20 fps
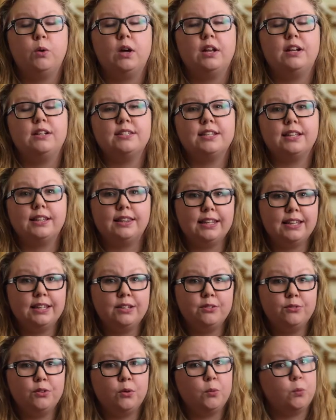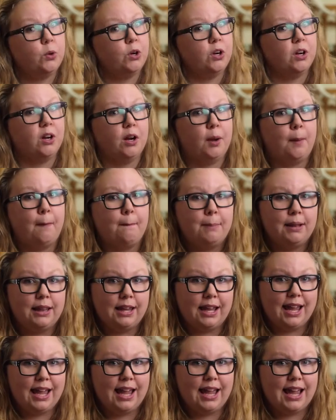wanted to live, work,
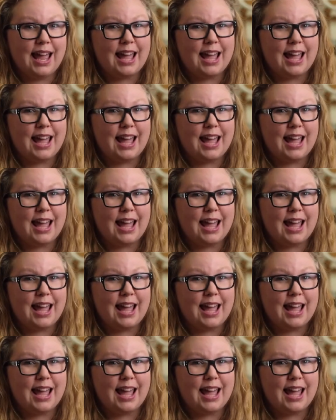play,